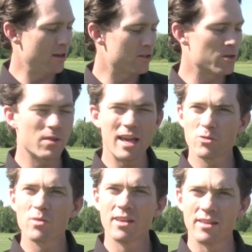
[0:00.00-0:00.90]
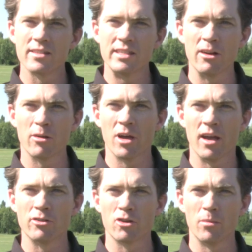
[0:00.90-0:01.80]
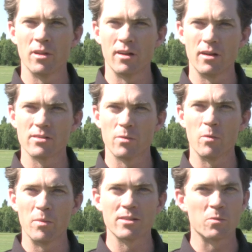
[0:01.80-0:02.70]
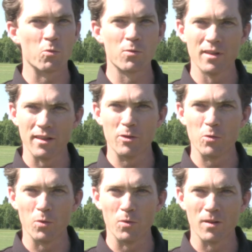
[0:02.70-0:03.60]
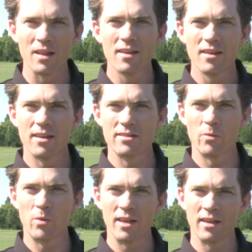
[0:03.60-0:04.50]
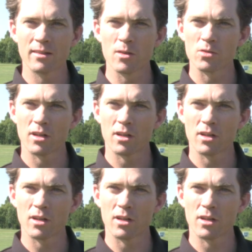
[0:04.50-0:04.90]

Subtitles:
So that's really the secret behind turbulators, and what makes them really cool is that we can get those